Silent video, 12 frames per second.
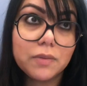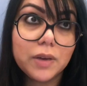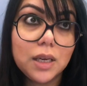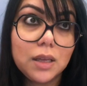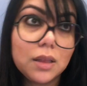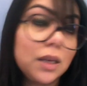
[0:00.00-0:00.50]
If
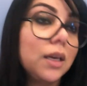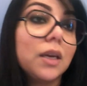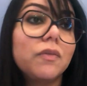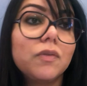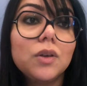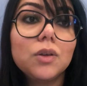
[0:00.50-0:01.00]
anything,
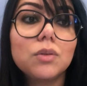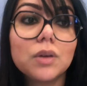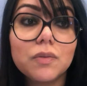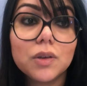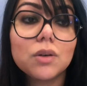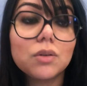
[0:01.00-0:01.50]
if you
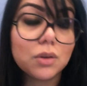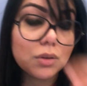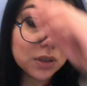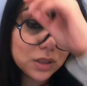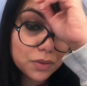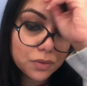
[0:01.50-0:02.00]
don't know
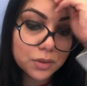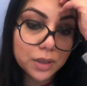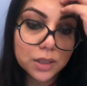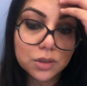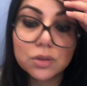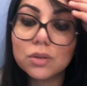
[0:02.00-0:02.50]
the
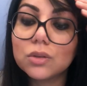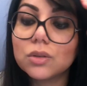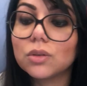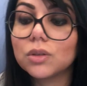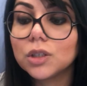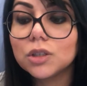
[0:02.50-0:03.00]
differentials
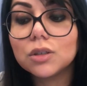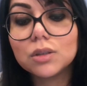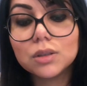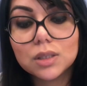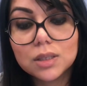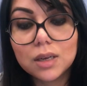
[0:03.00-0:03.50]
or
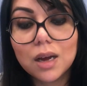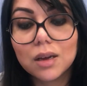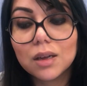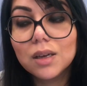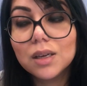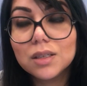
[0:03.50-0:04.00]
you're
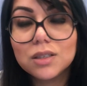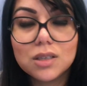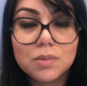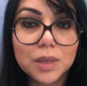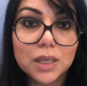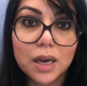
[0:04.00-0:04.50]
stuck,
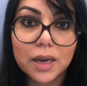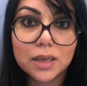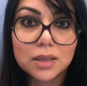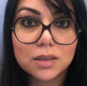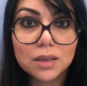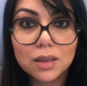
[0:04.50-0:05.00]
just be nice.